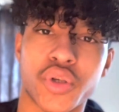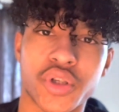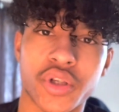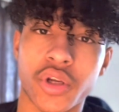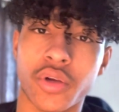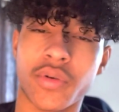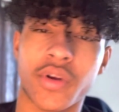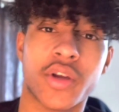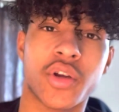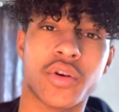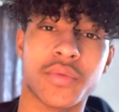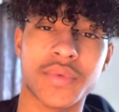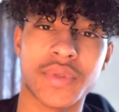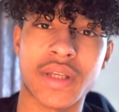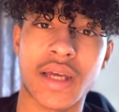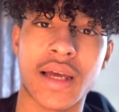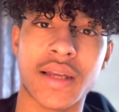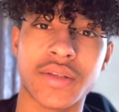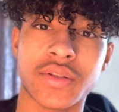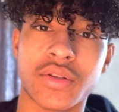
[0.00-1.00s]
do you know what it comes
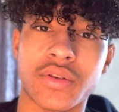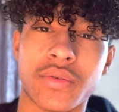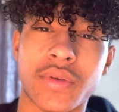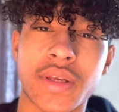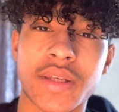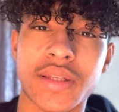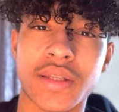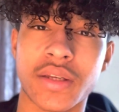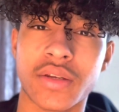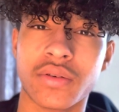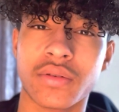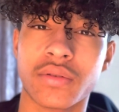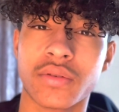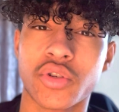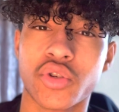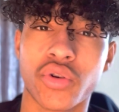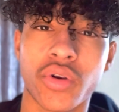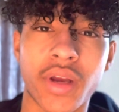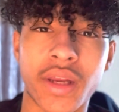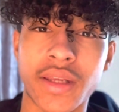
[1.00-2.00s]
down to? It's the
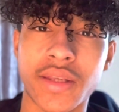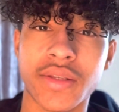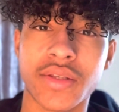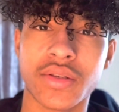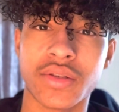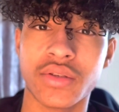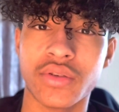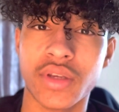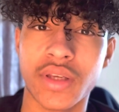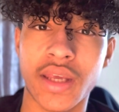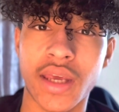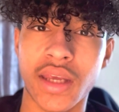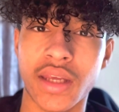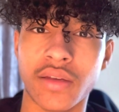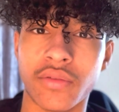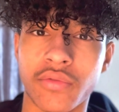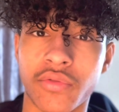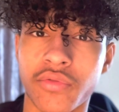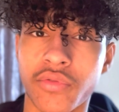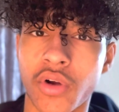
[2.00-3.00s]
traits you
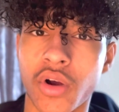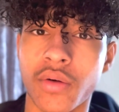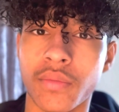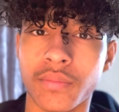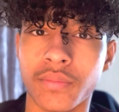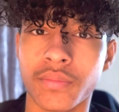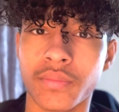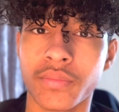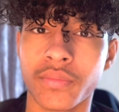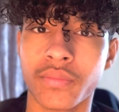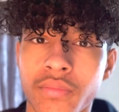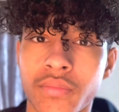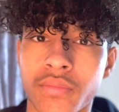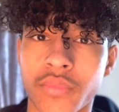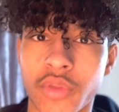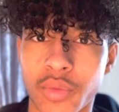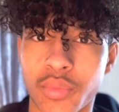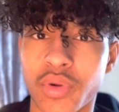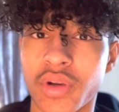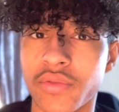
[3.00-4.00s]
gain from
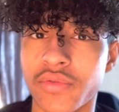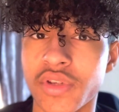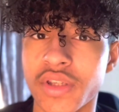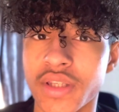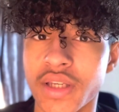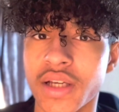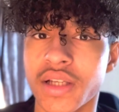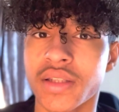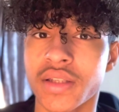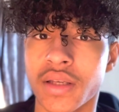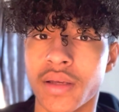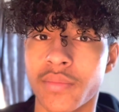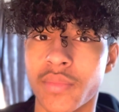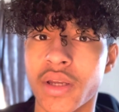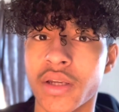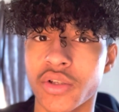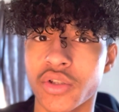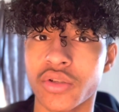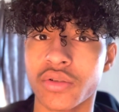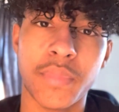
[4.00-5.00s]
the previous tasks that I
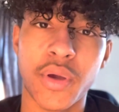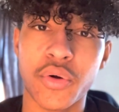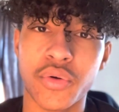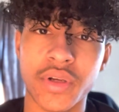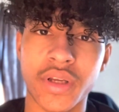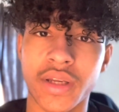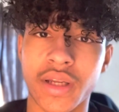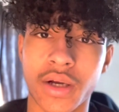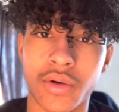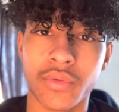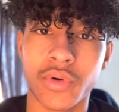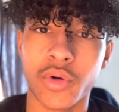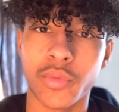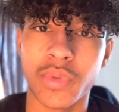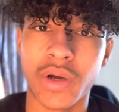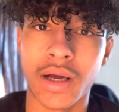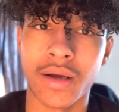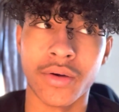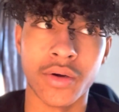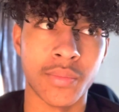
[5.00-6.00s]
mentioned. Building that
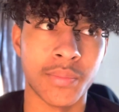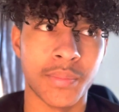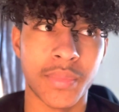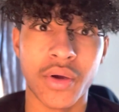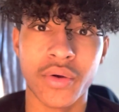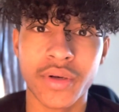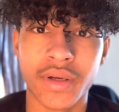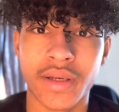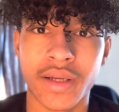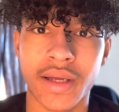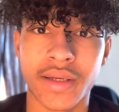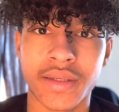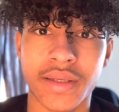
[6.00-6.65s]
willpower, building that